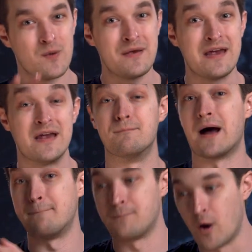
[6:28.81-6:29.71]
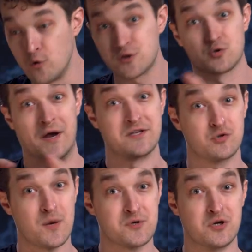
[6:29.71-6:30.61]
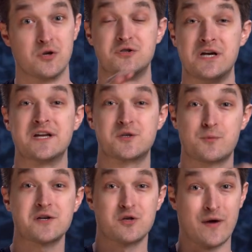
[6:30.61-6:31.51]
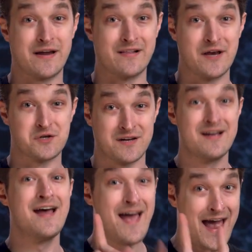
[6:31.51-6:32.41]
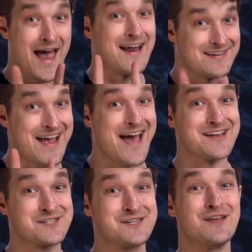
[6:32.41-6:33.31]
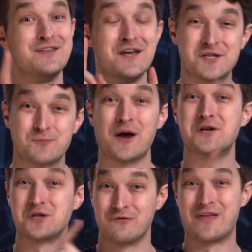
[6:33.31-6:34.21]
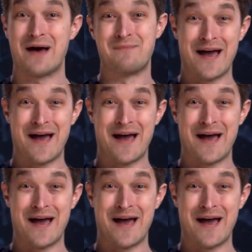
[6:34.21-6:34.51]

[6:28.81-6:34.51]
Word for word: we mean by post-transcriptional gene expression regulation. And yes, the expression of that